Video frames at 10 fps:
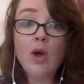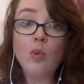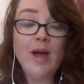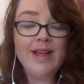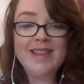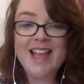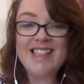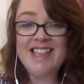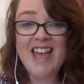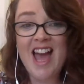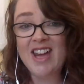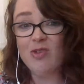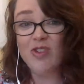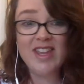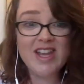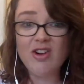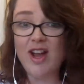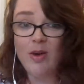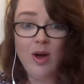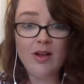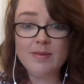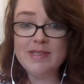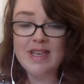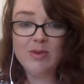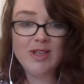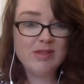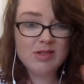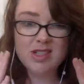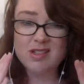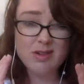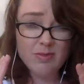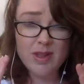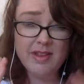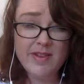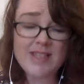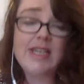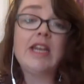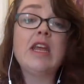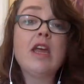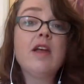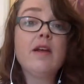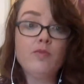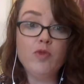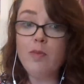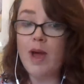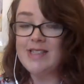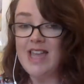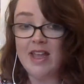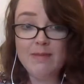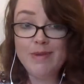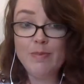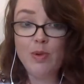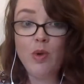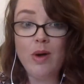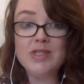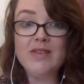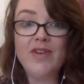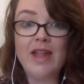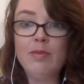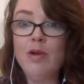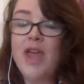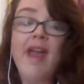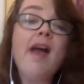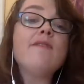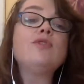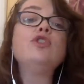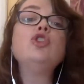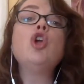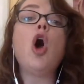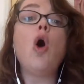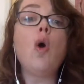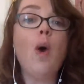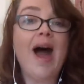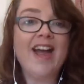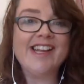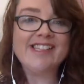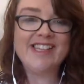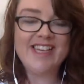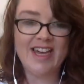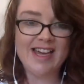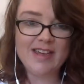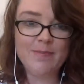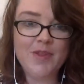Well, unless he had a really great welcome sequence, which I don't believe he did, telling people what was available, they have no idea